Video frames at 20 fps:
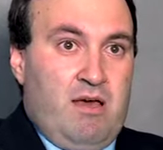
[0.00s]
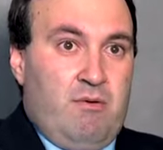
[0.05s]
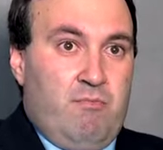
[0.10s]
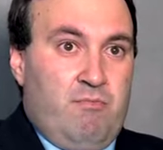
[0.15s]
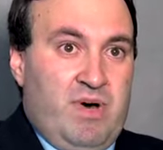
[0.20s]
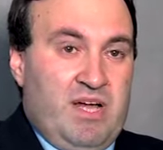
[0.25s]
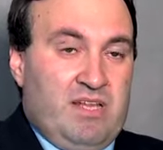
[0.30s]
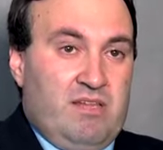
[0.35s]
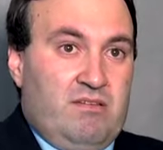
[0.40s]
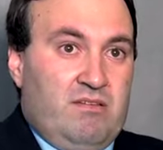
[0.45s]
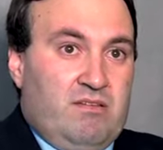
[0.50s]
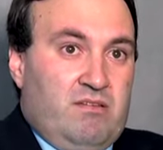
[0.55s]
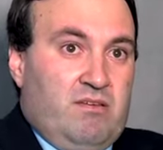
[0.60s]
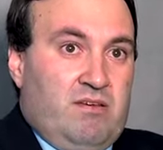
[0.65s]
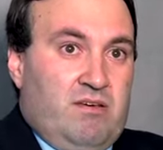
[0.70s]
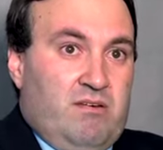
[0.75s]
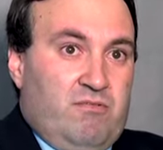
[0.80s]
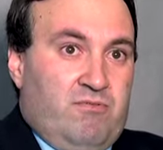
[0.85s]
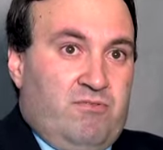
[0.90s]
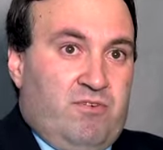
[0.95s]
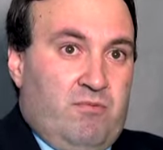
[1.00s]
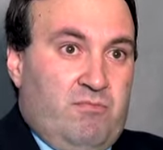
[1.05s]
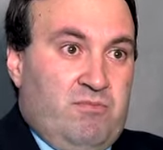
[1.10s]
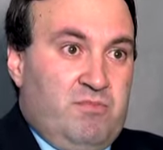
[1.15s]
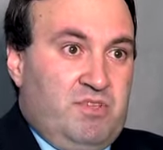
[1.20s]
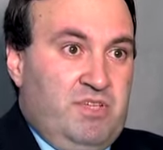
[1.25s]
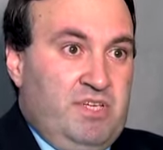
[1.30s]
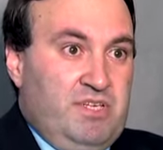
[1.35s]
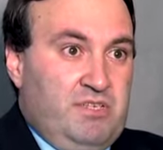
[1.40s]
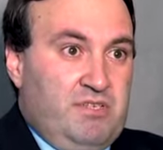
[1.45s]
but from
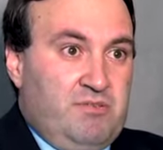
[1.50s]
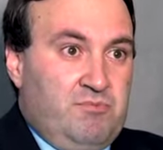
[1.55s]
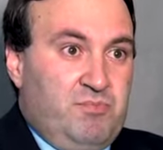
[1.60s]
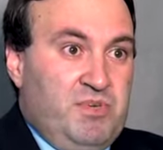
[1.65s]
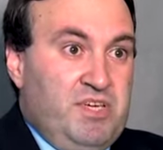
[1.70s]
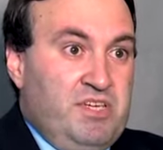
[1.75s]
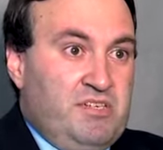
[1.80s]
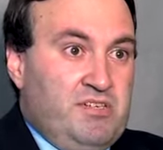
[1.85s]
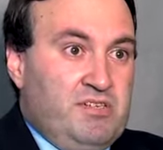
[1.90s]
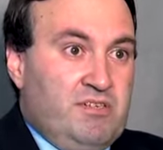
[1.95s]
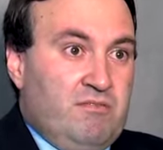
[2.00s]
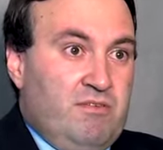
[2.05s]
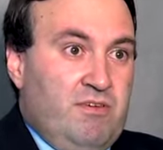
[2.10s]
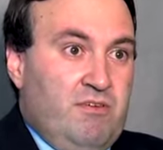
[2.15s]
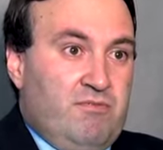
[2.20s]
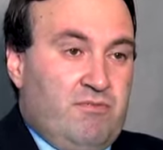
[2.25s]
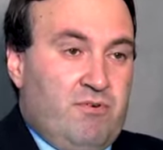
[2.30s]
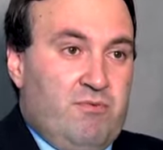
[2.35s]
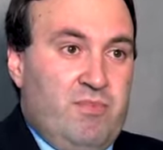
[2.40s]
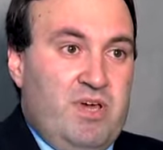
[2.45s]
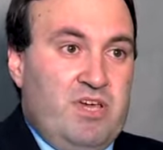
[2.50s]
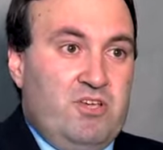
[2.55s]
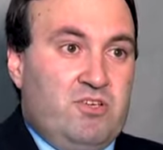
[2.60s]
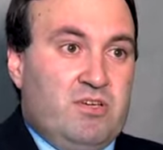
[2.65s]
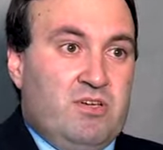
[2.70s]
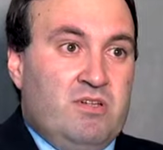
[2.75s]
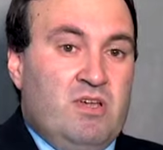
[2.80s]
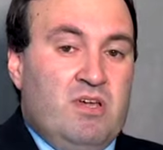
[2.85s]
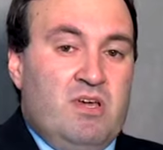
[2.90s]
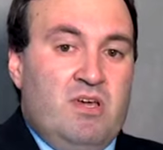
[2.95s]
these pieces of
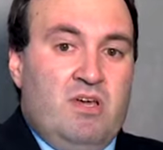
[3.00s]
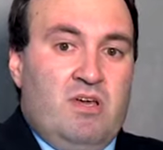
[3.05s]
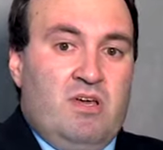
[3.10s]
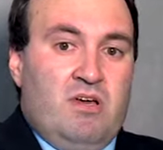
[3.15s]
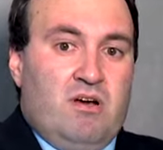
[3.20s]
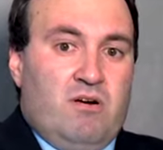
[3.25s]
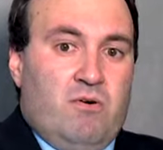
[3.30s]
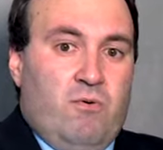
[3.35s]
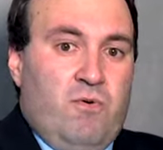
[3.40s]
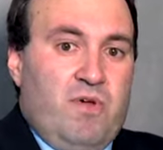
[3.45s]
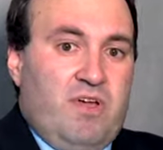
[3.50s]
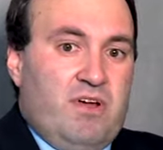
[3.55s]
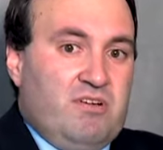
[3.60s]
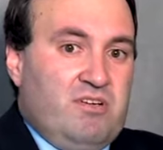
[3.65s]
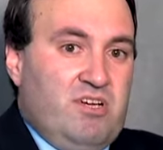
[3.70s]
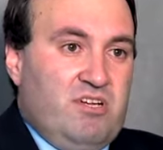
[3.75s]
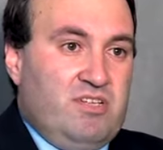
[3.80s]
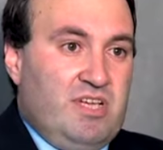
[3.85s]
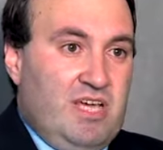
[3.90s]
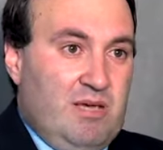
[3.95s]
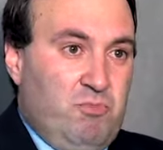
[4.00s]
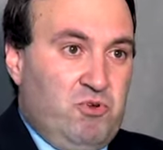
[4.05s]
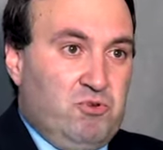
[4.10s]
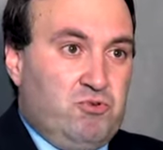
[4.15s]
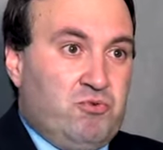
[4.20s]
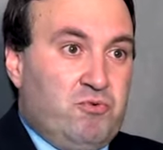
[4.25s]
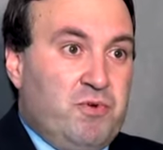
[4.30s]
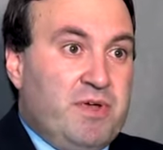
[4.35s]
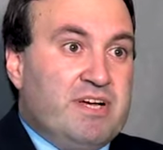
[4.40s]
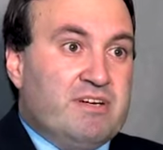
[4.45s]
information, we are not able
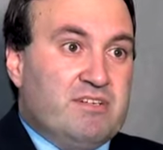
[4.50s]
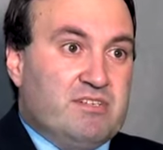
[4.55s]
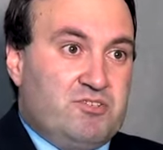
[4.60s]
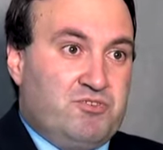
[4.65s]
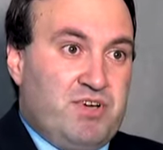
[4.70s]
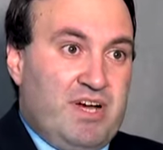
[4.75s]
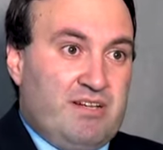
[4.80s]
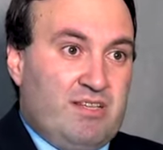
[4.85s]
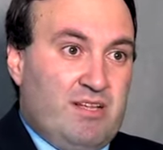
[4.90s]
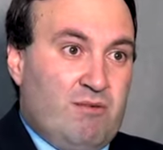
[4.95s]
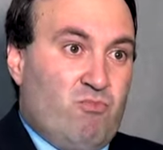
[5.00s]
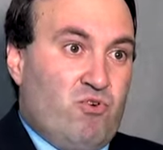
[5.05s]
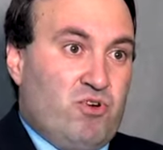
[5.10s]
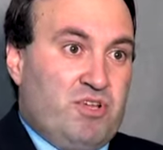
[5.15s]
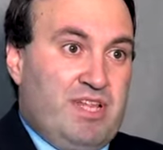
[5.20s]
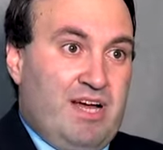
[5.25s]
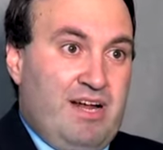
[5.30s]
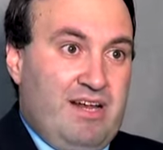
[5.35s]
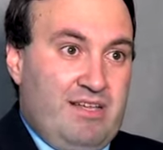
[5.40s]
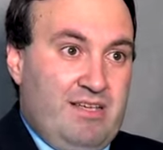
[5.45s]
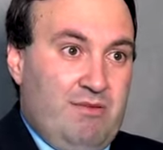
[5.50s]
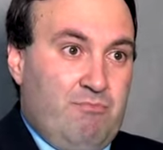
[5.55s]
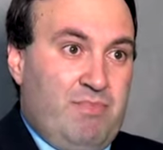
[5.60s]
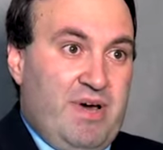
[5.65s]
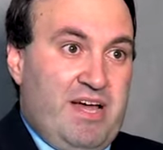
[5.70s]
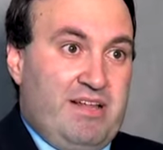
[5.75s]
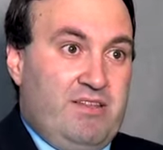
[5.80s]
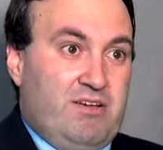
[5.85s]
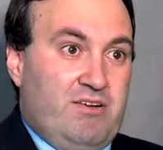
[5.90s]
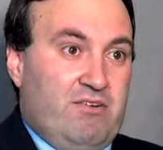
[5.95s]
to reconstruct a mortality
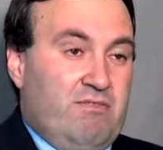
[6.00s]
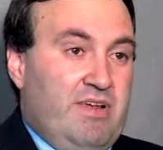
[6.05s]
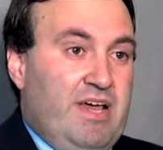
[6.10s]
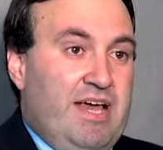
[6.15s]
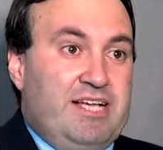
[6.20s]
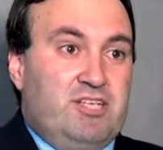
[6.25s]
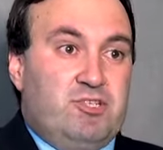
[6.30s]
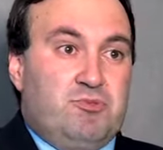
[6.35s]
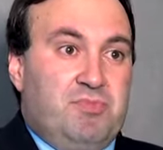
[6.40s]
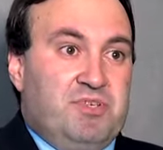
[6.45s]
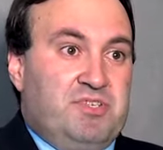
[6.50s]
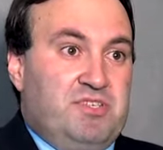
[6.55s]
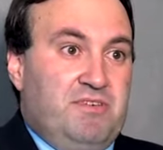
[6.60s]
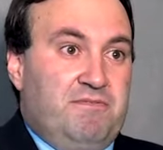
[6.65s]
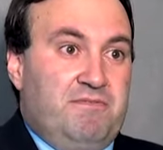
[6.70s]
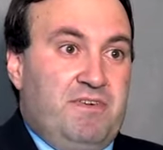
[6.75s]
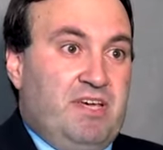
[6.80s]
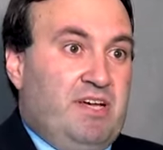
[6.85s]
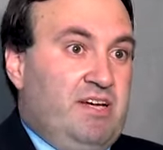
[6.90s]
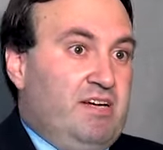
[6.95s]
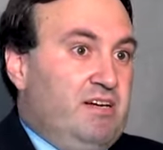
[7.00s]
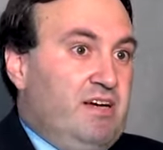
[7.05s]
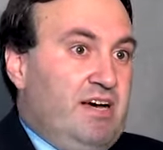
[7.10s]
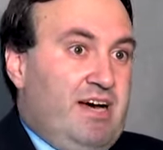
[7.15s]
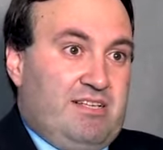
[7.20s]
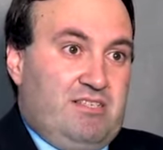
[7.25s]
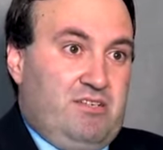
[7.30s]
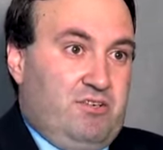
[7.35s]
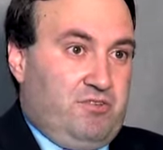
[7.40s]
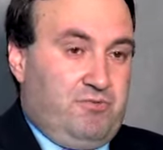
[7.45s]
pattern, age-specific
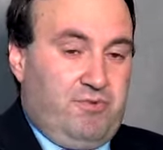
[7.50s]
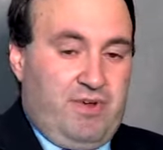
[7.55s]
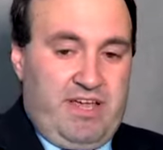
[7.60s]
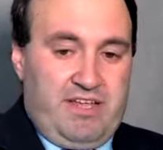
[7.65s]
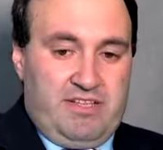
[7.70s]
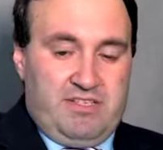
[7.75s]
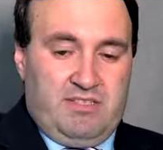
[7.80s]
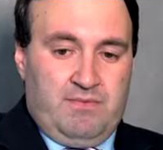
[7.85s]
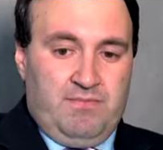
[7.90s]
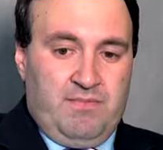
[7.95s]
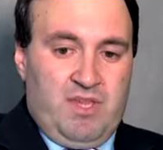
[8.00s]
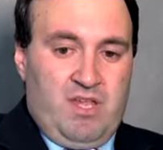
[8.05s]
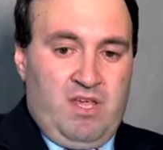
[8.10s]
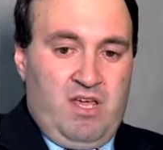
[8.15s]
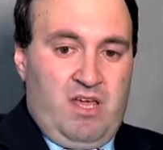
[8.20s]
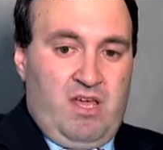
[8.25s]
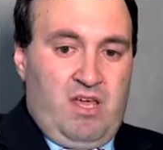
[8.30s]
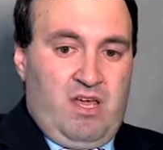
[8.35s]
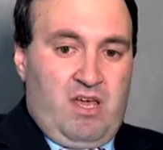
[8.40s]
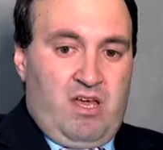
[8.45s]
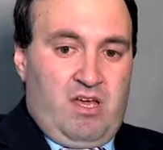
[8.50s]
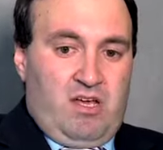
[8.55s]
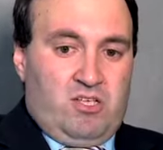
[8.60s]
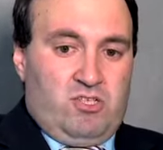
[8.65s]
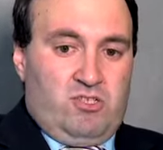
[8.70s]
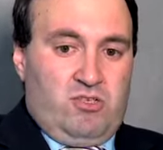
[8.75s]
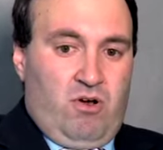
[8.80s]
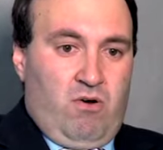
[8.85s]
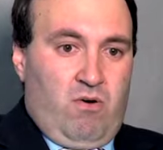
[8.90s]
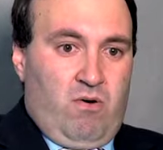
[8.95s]
hazard rates.
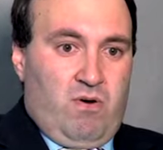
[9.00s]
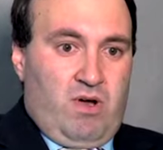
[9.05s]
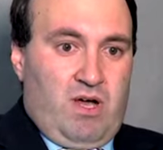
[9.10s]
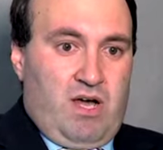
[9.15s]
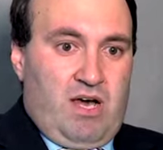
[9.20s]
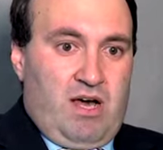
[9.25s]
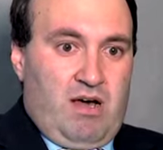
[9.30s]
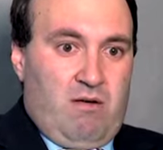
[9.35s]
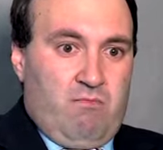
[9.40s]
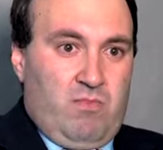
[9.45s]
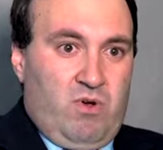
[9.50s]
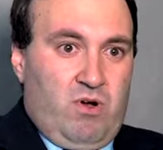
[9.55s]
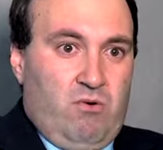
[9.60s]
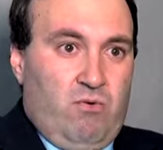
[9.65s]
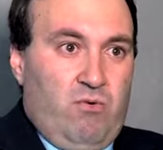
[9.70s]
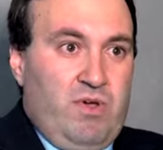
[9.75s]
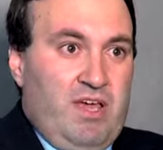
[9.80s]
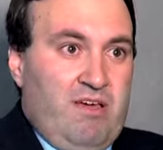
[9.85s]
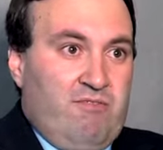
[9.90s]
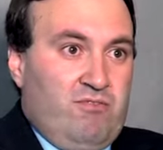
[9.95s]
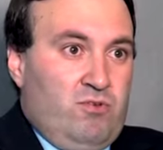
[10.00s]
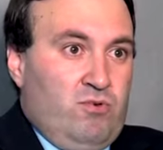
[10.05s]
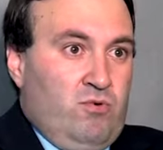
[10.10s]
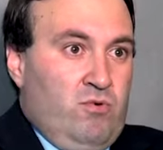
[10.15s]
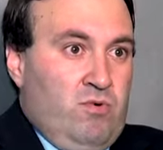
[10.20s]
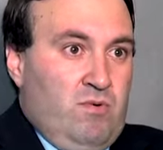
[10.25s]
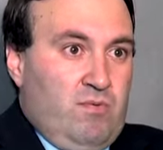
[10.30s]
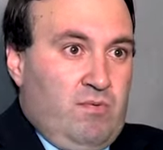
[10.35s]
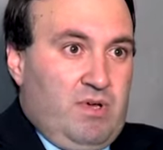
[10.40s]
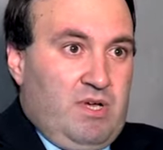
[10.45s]
So we have
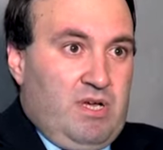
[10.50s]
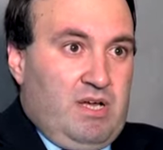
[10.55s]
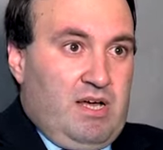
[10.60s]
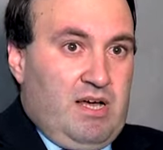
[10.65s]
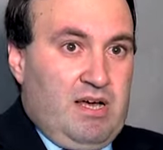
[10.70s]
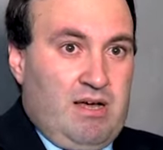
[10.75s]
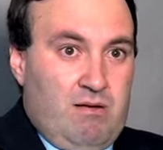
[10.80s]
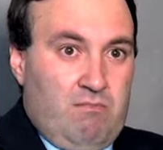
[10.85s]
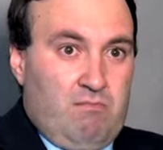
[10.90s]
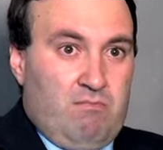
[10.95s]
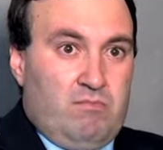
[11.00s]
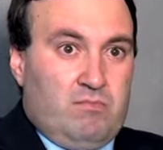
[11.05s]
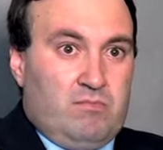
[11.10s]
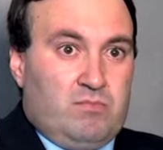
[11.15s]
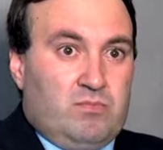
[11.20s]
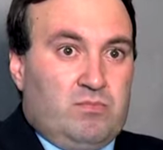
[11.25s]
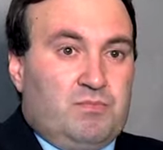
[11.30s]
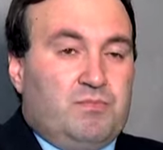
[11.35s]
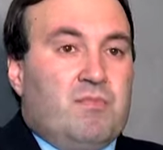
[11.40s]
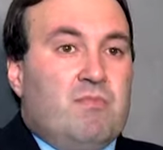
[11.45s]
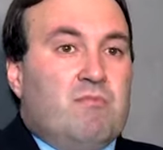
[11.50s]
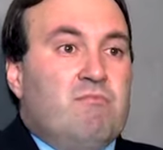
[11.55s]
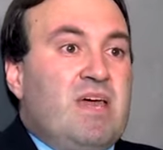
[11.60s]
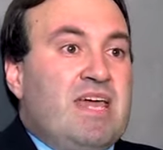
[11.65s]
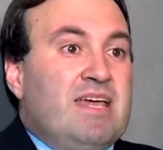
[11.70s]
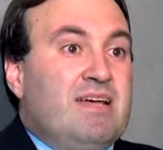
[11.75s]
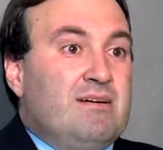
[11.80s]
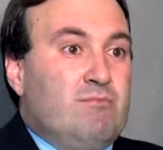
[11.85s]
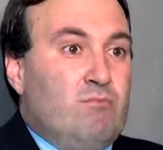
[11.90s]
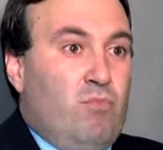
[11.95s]
to
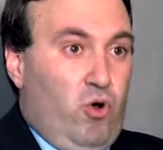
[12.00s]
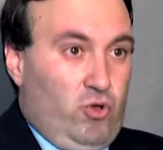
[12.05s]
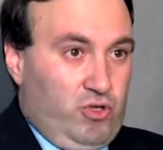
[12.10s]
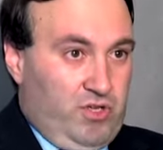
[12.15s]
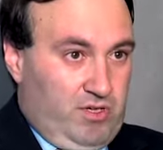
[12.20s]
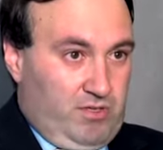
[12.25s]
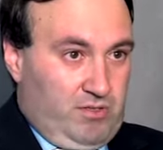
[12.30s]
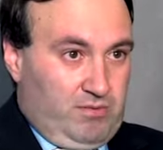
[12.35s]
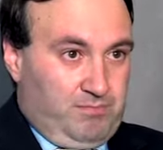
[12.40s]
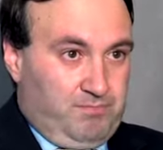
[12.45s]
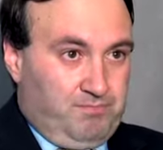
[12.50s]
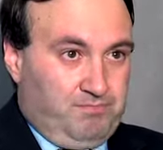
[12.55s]
make a model.